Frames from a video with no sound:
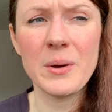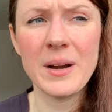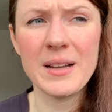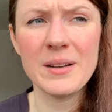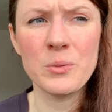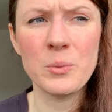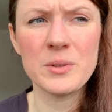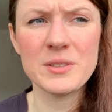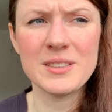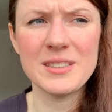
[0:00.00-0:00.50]
And
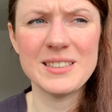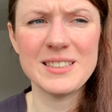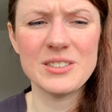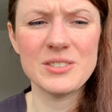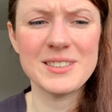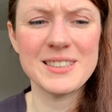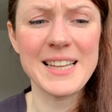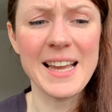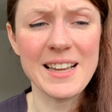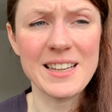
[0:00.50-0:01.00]
it wasn't until
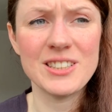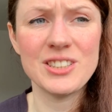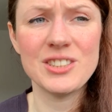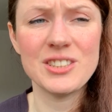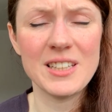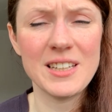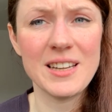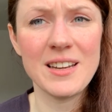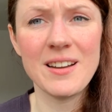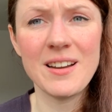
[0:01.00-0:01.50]
second
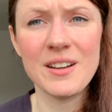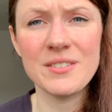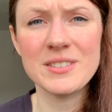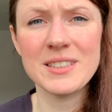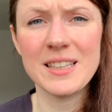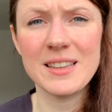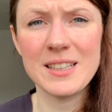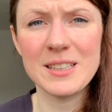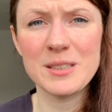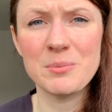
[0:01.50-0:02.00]
year, I've
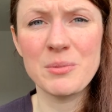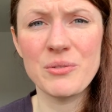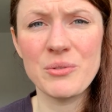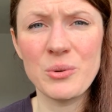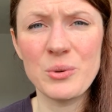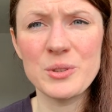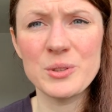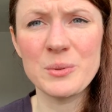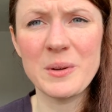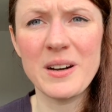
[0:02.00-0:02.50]
said this
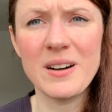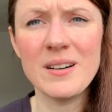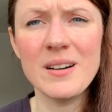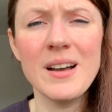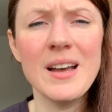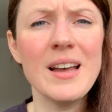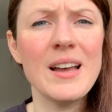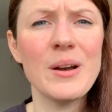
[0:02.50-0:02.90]
before as well,